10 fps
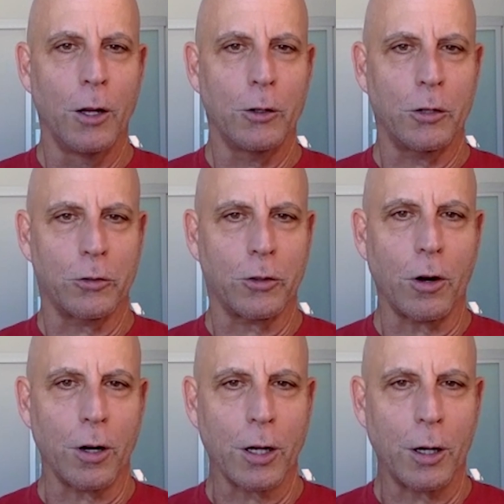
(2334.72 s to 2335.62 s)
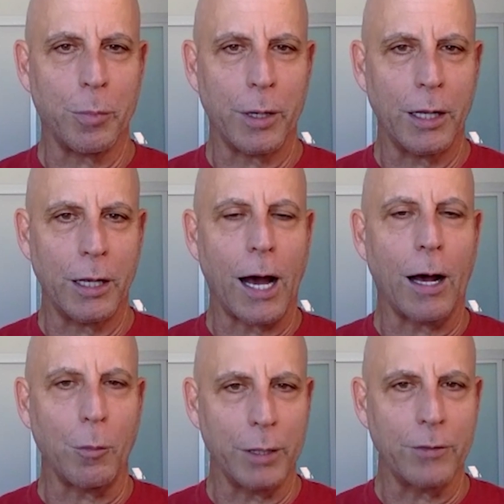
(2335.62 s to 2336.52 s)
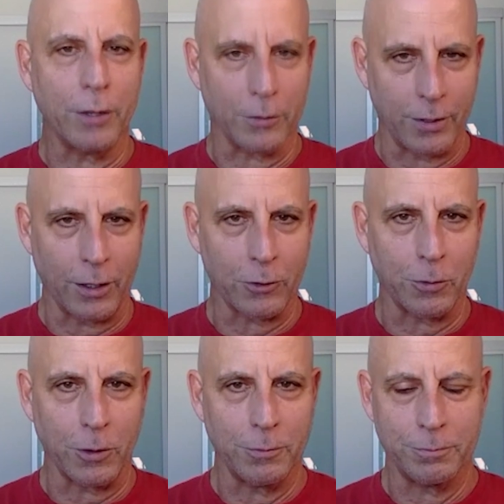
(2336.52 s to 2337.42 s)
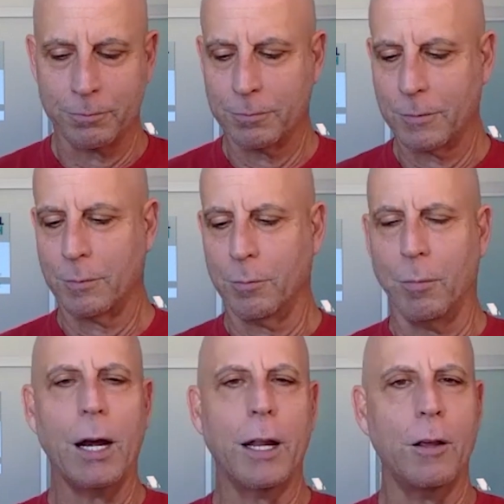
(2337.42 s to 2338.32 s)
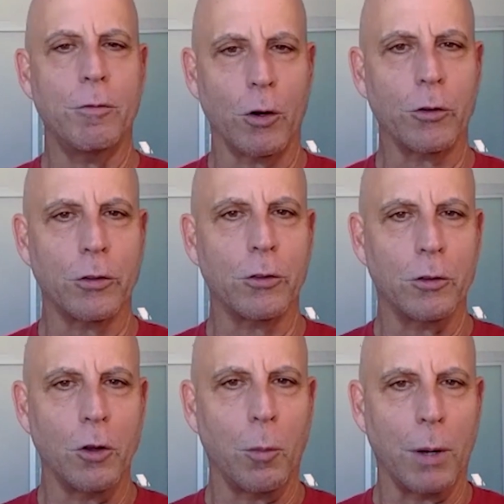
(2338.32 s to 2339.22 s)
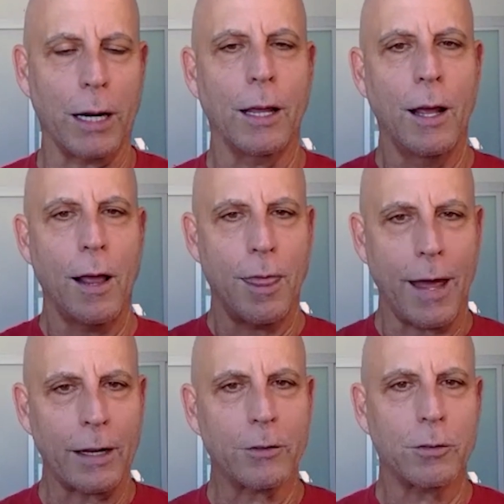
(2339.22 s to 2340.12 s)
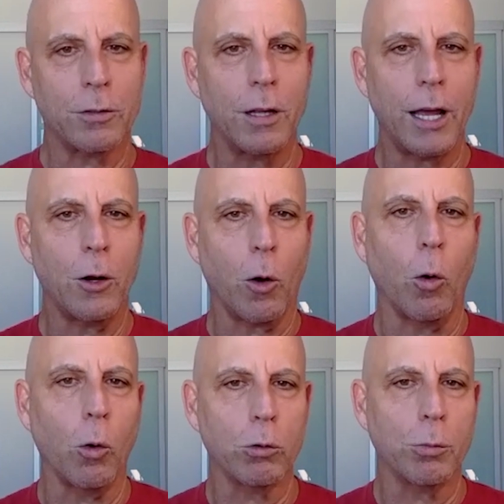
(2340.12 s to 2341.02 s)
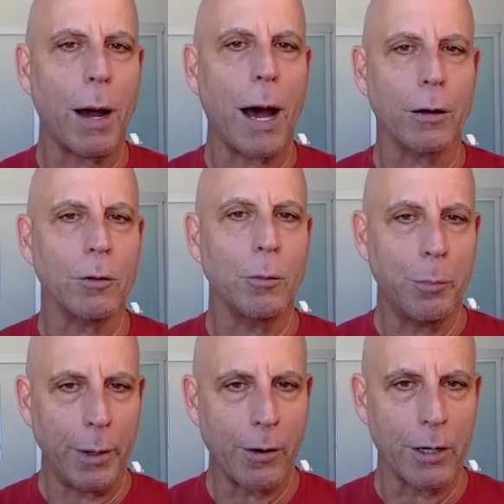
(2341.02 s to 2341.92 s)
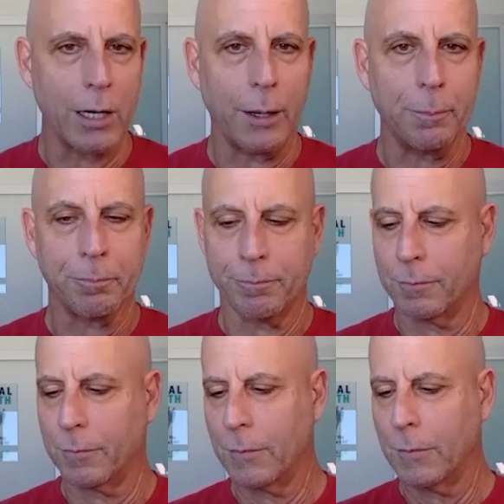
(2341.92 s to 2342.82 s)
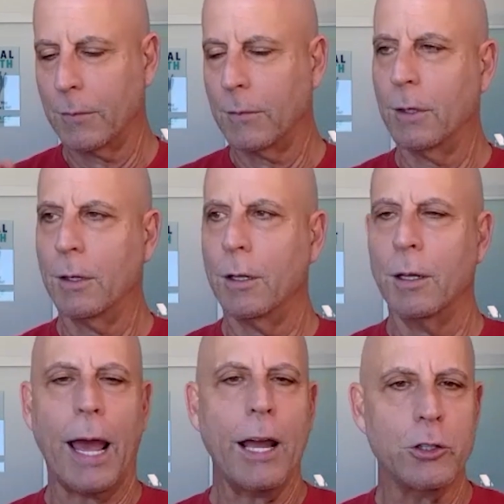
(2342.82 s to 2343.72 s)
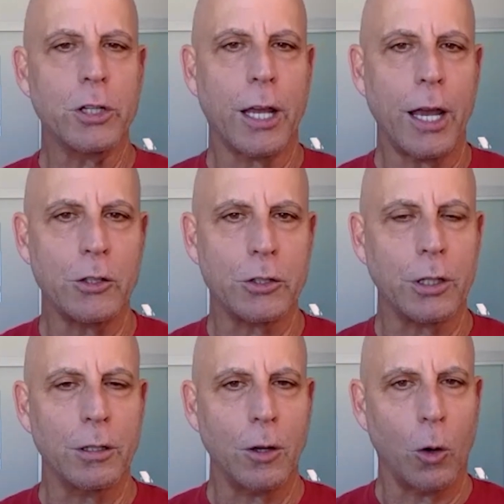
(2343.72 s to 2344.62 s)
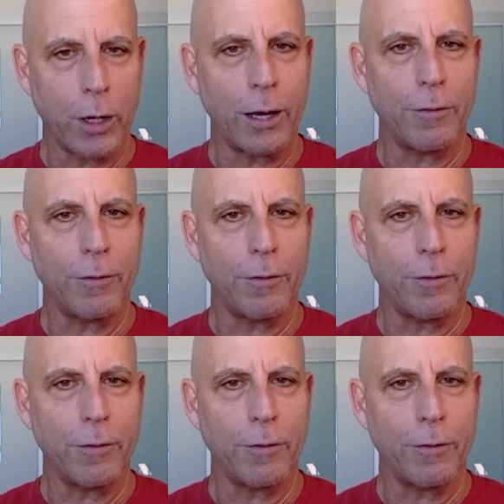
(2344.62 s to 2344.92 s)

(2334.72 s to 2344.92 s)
to start a company, I'll be successful. Money versus no money. That's an old model paradigm. Education. Okay, if